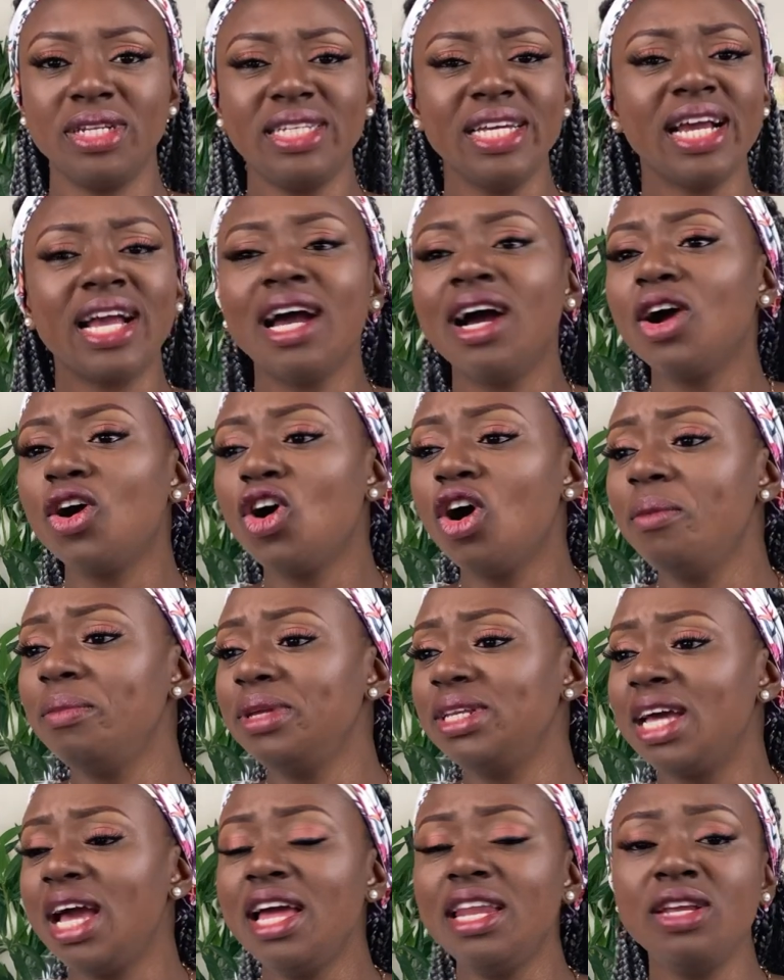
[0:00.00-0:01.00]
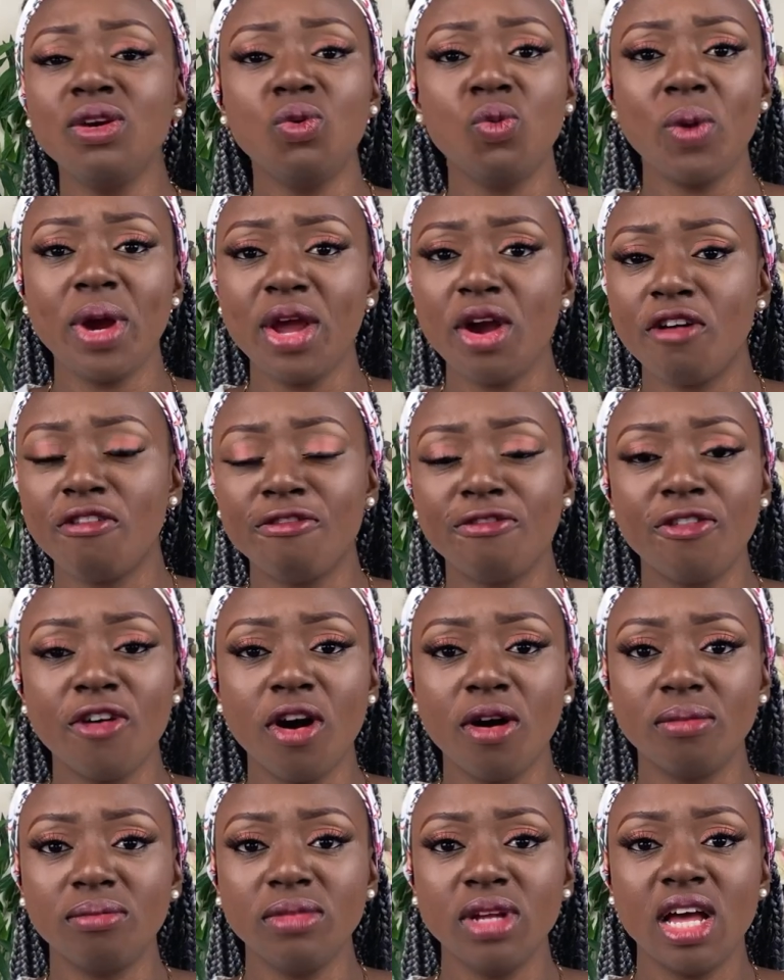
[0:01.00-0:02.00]
They can come in any way or
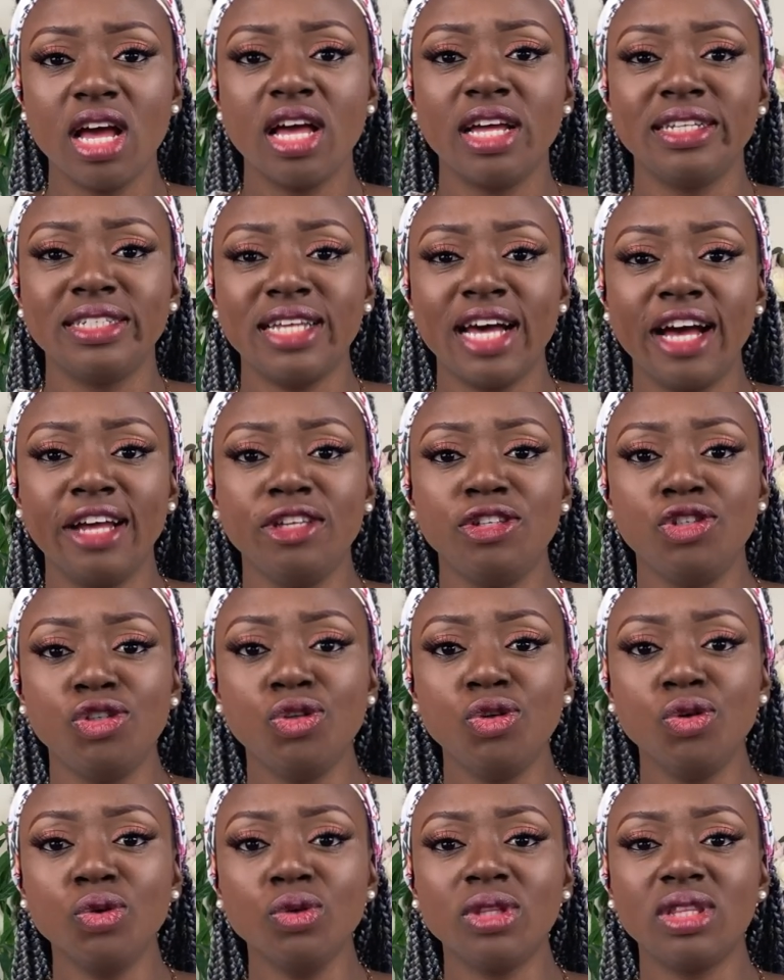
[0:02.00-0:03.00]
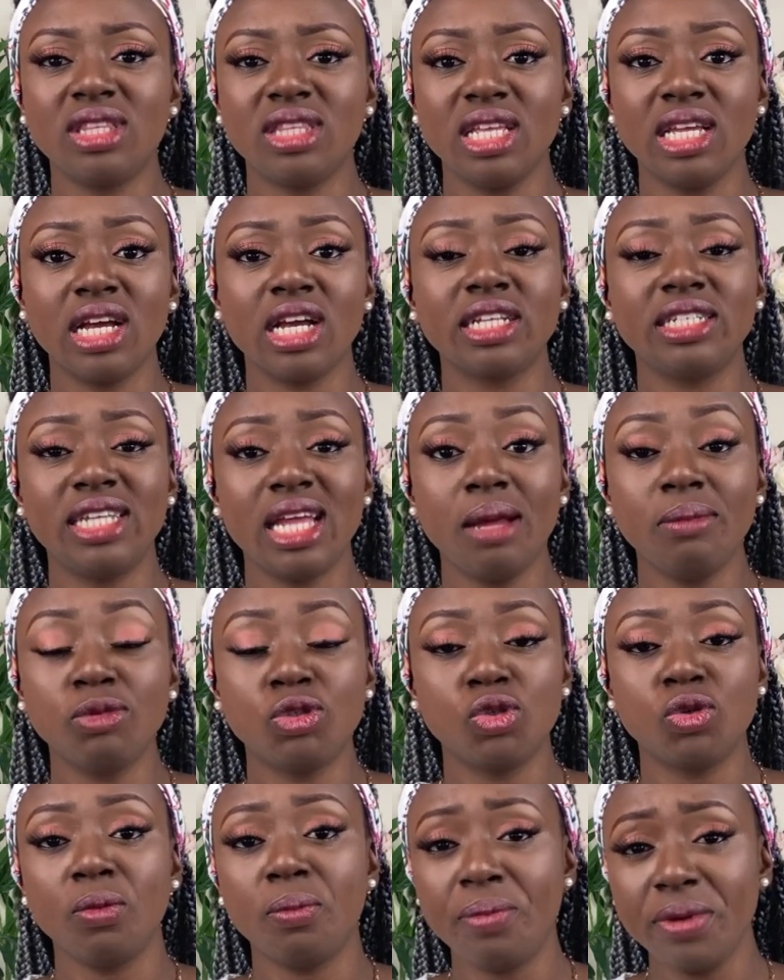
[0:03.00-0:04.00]
form that you think them
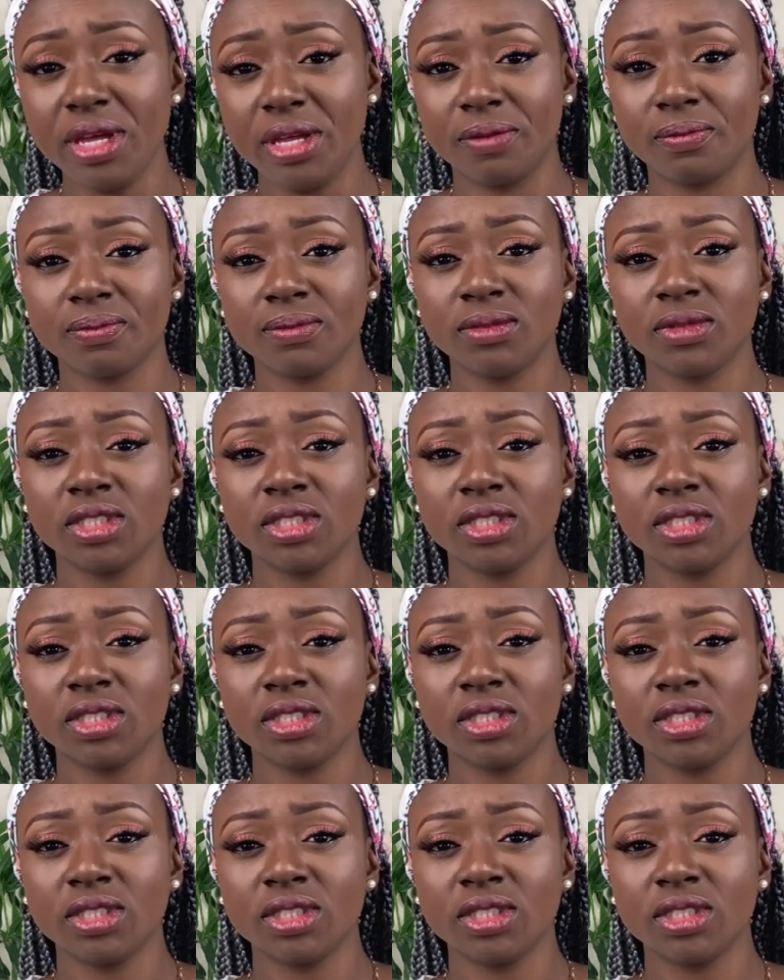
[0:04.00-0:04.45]
to be.